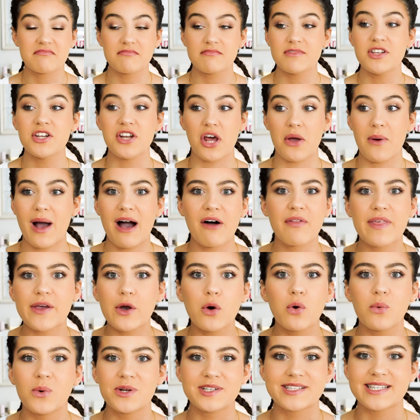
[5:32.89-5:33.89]
you know, how they
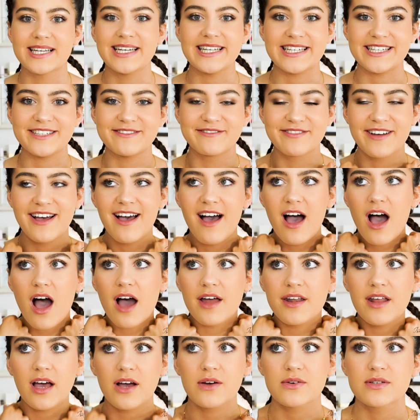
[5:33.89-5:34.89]
all want to leave.
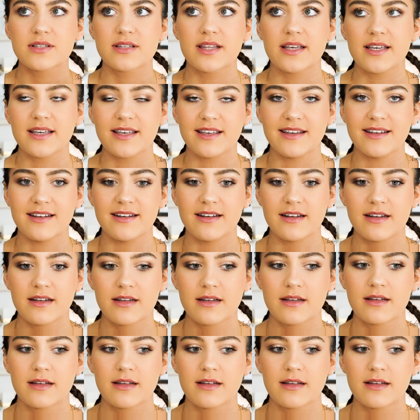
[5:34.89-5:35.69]
And I was thinking,